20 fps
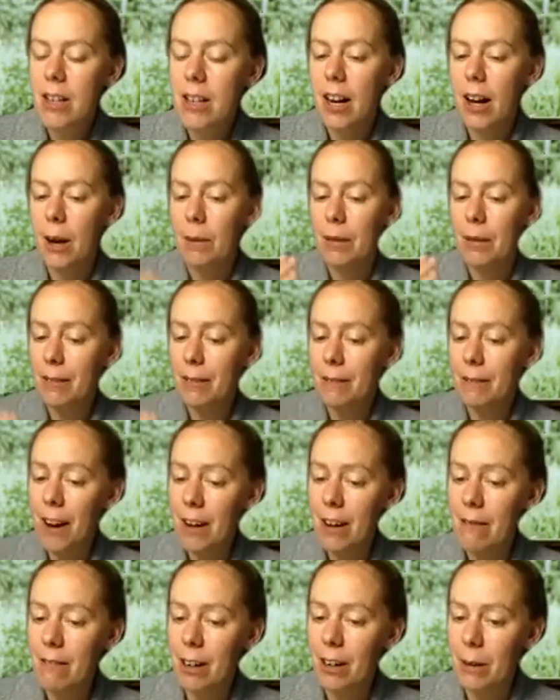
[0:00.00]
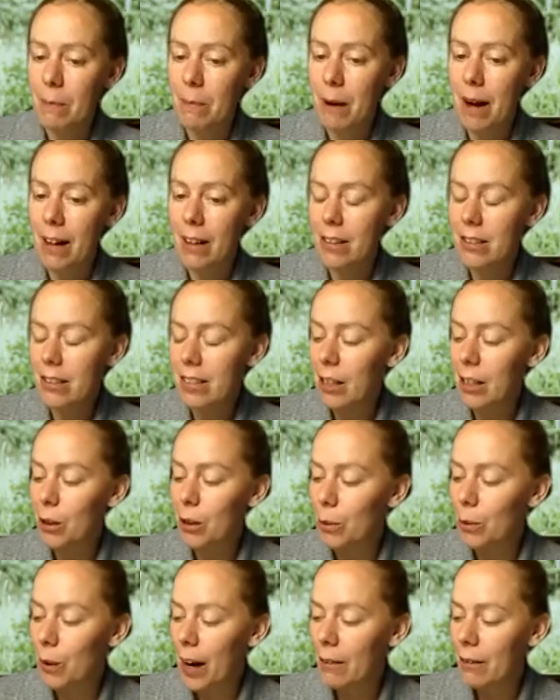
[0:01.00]
because I find it very balancing
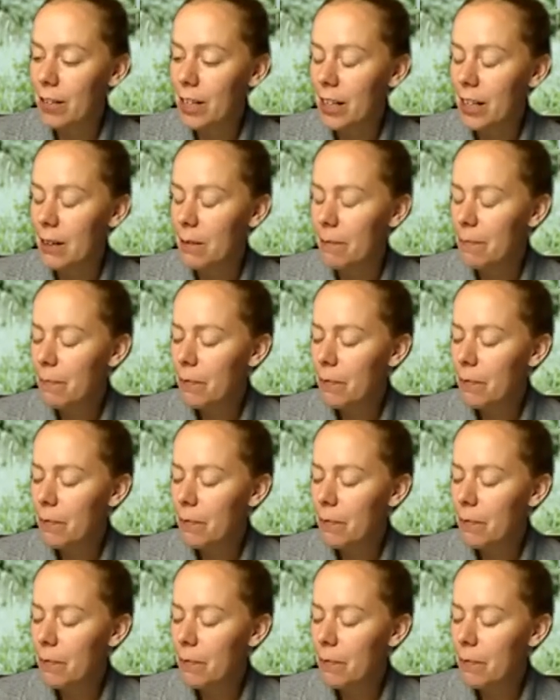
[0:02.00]
and grounding.